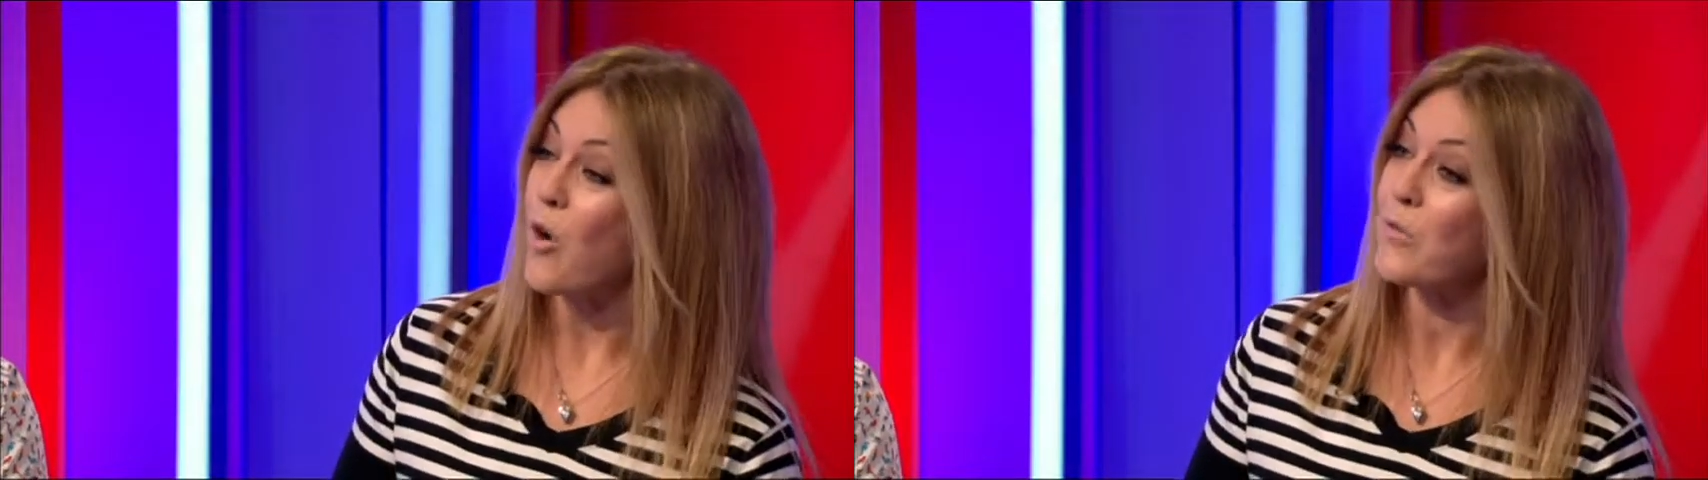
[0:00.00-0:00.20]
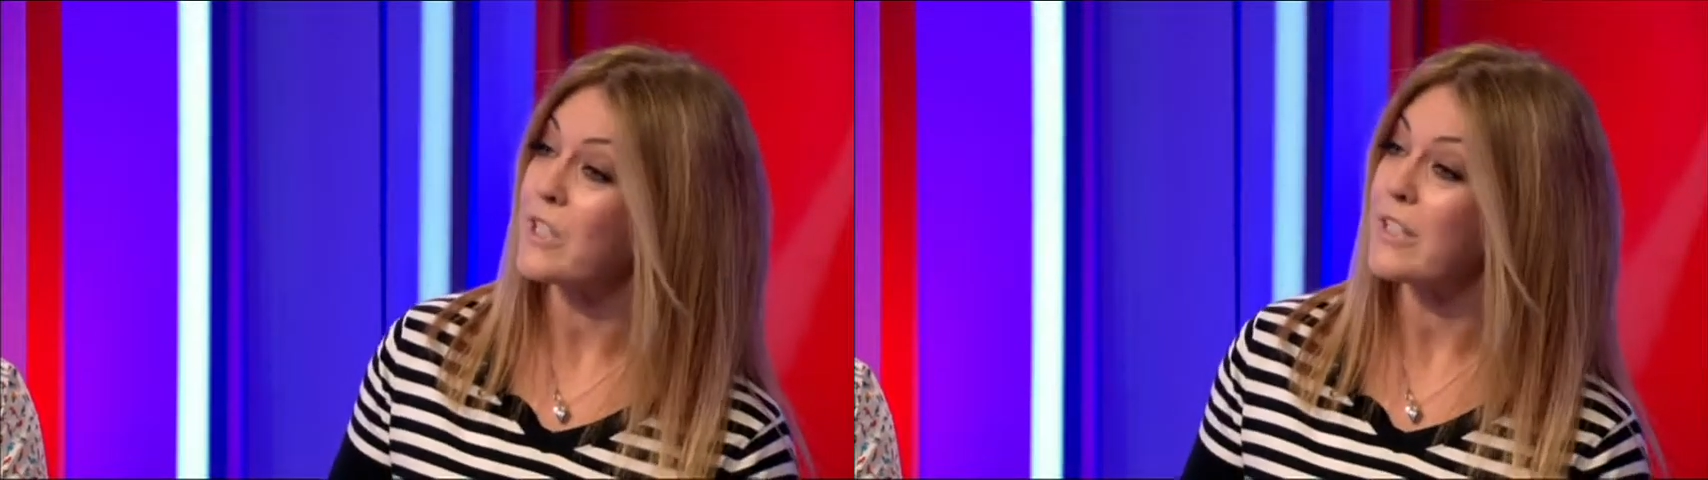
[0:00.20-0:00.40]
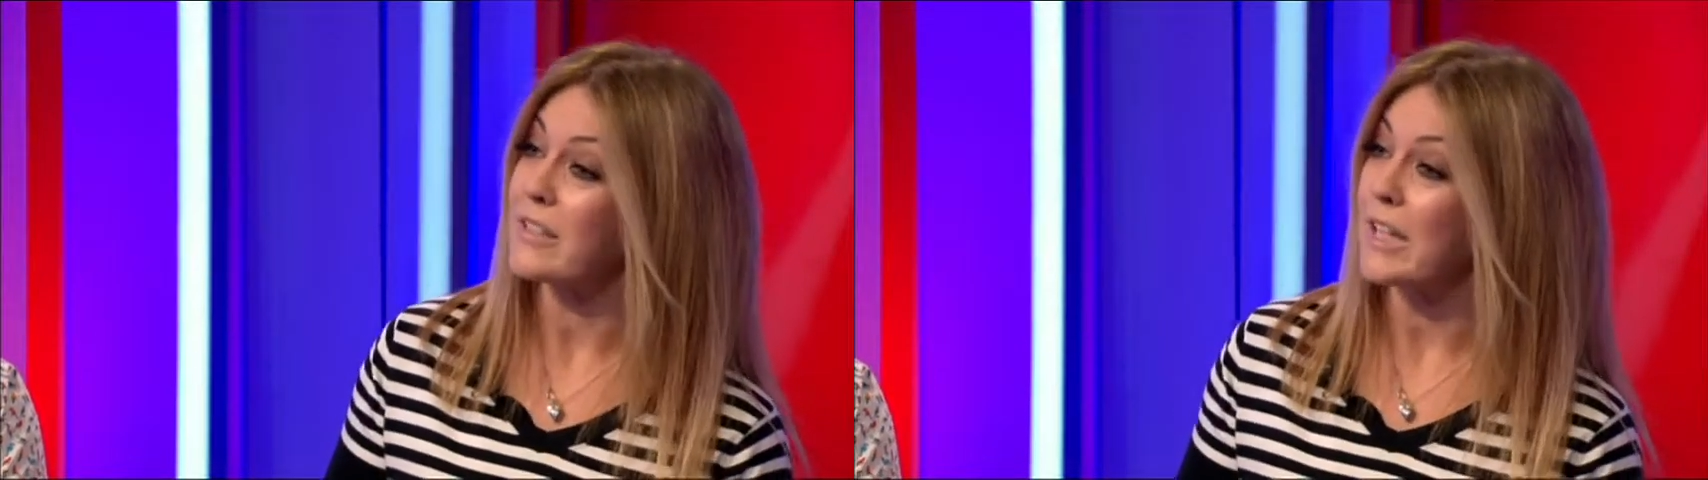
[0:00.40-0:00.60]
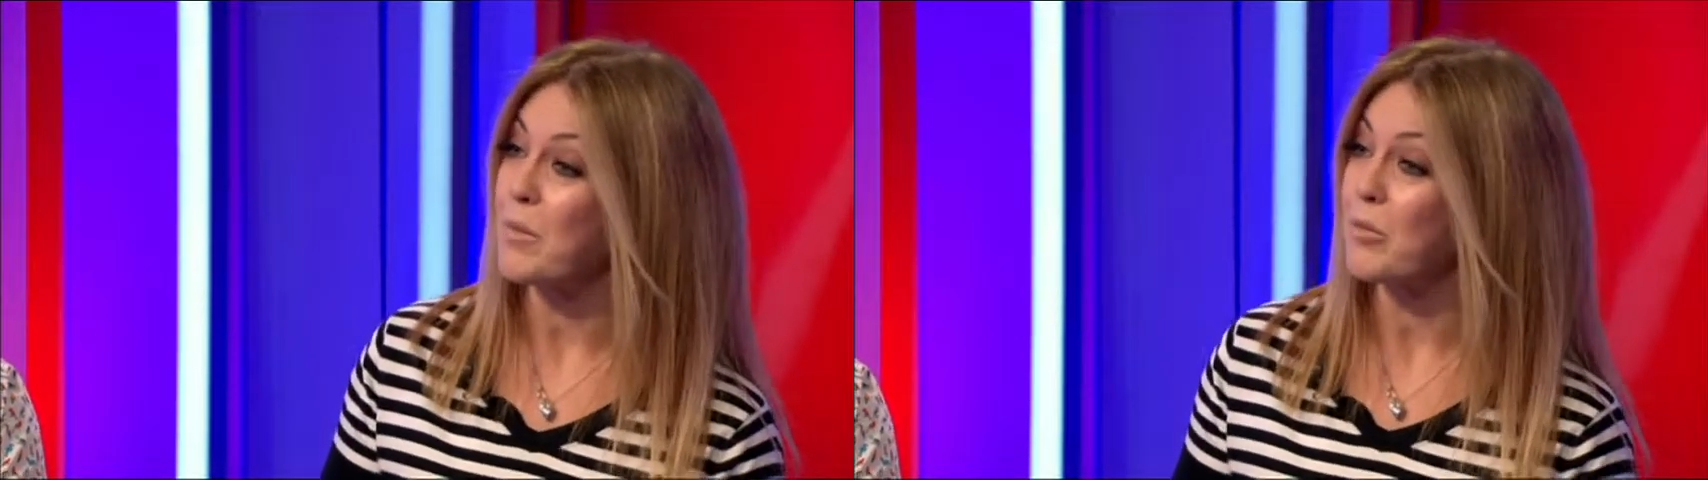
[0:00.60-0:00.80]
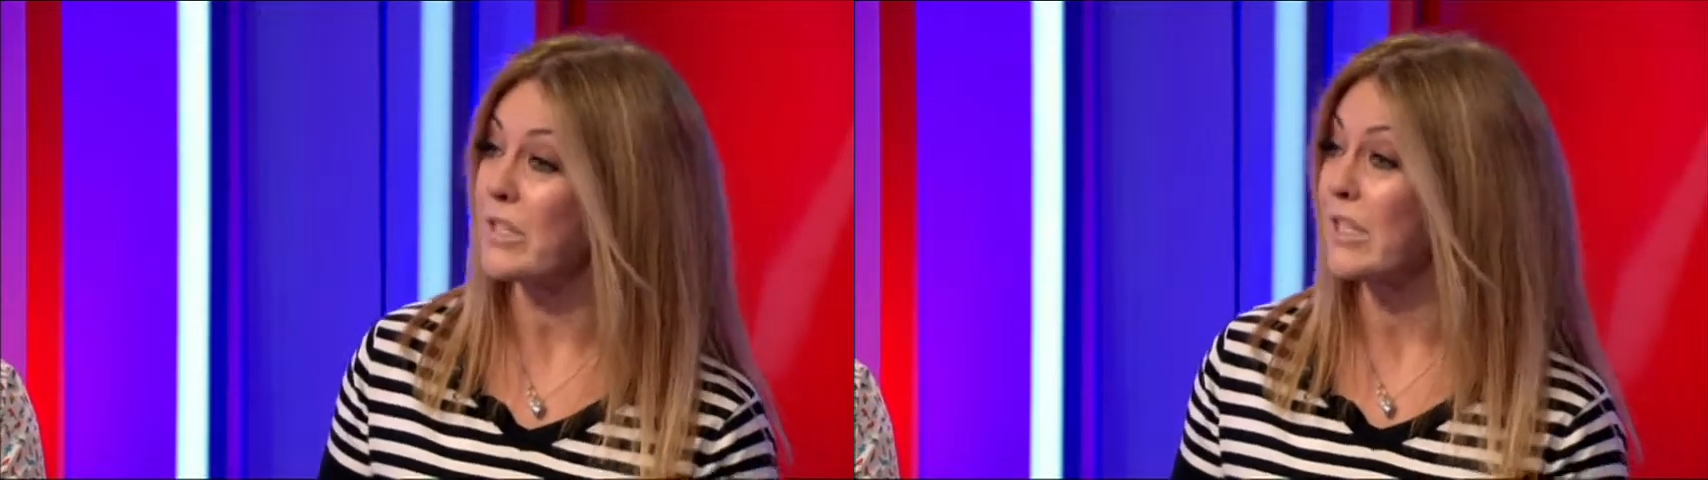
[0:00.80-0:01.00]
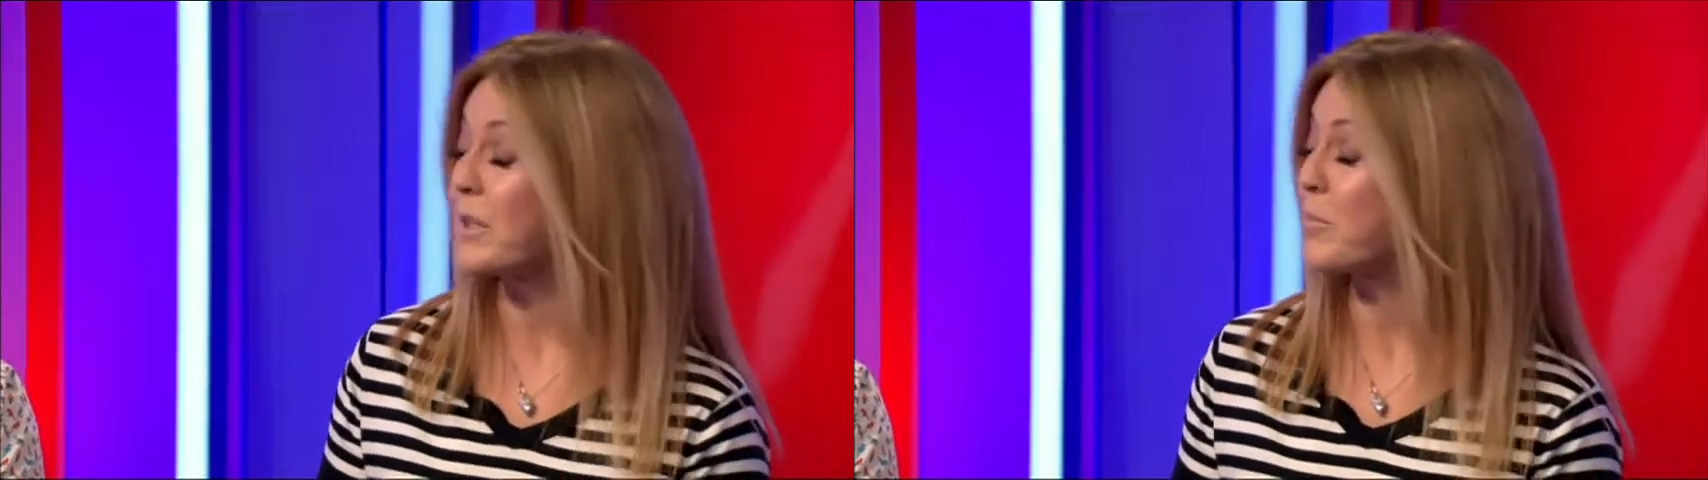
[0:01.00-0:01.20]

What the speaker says: often see Britain's